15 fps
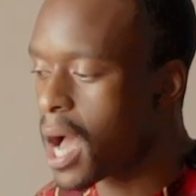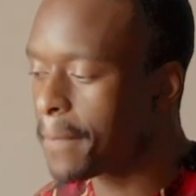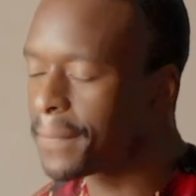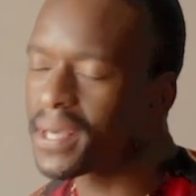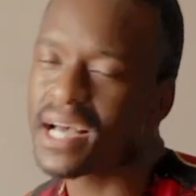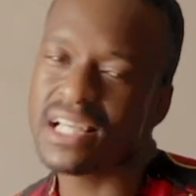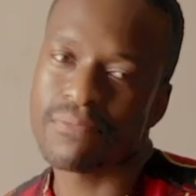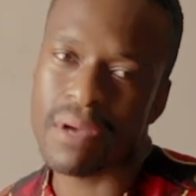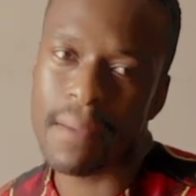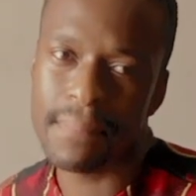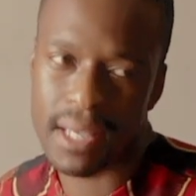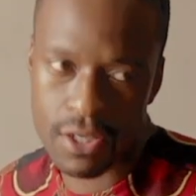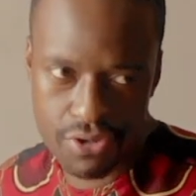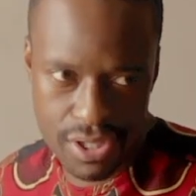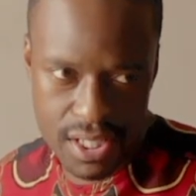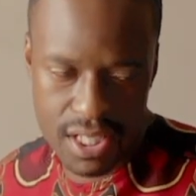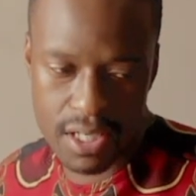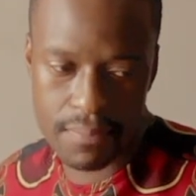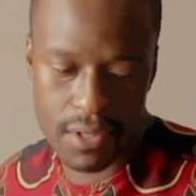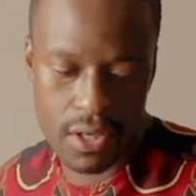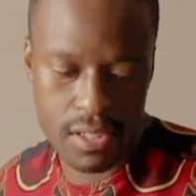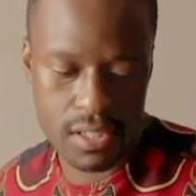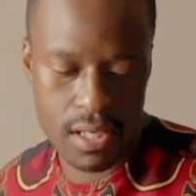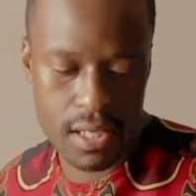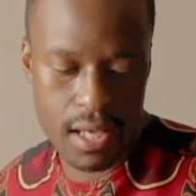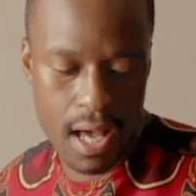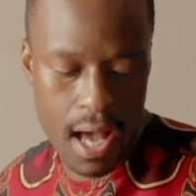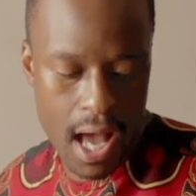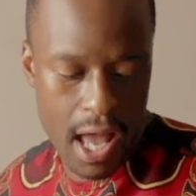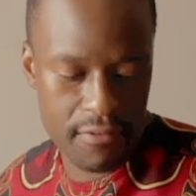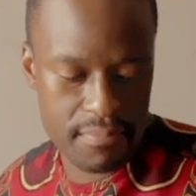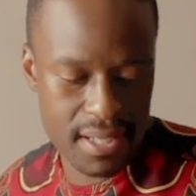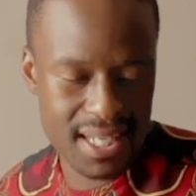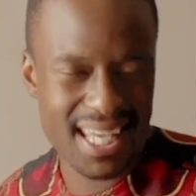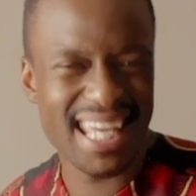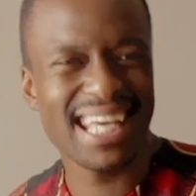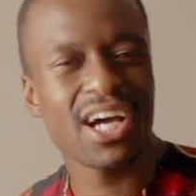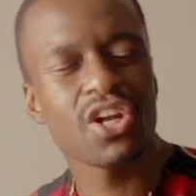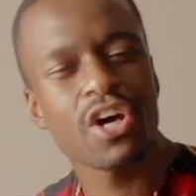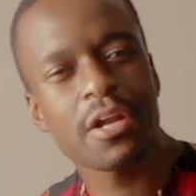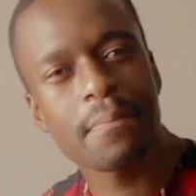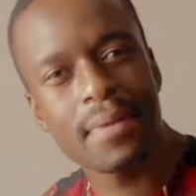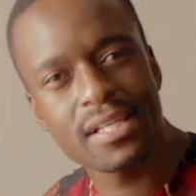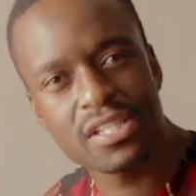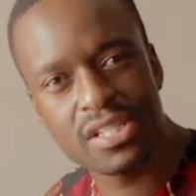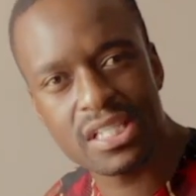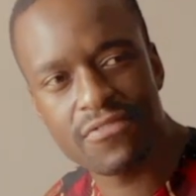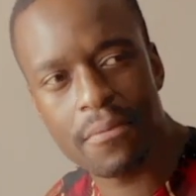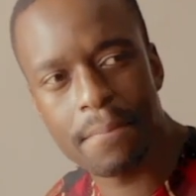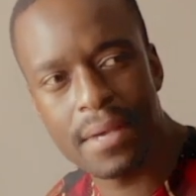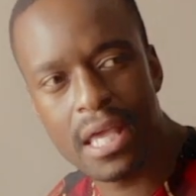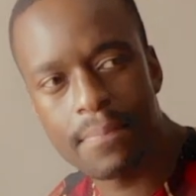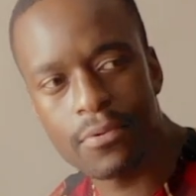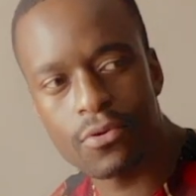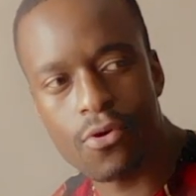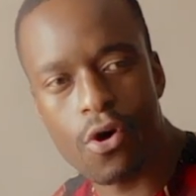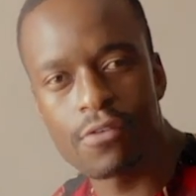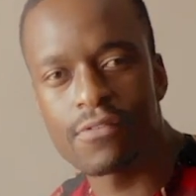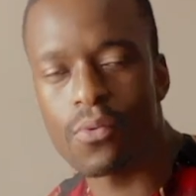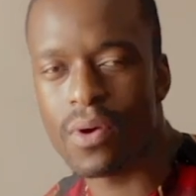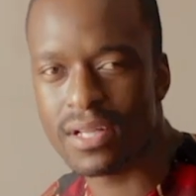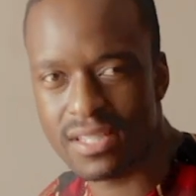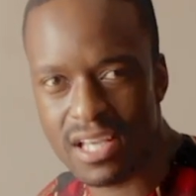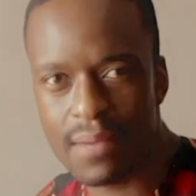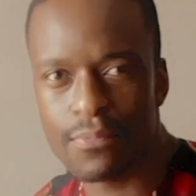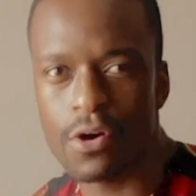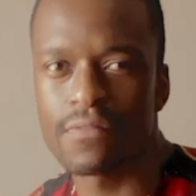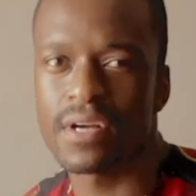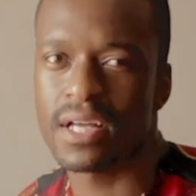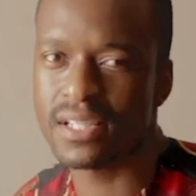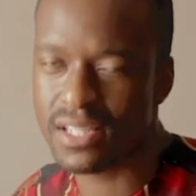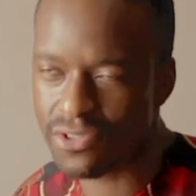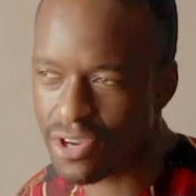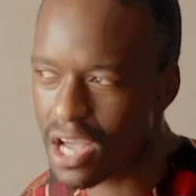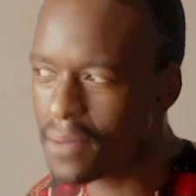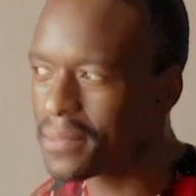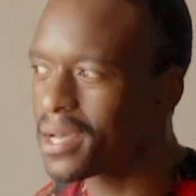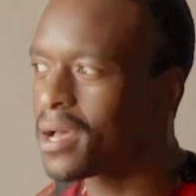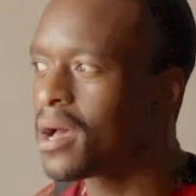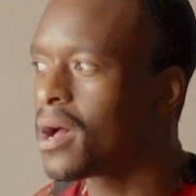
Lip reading: you guys might be interested in, because I've been getting a lot of messages from people over WhatsApp, over Instagram,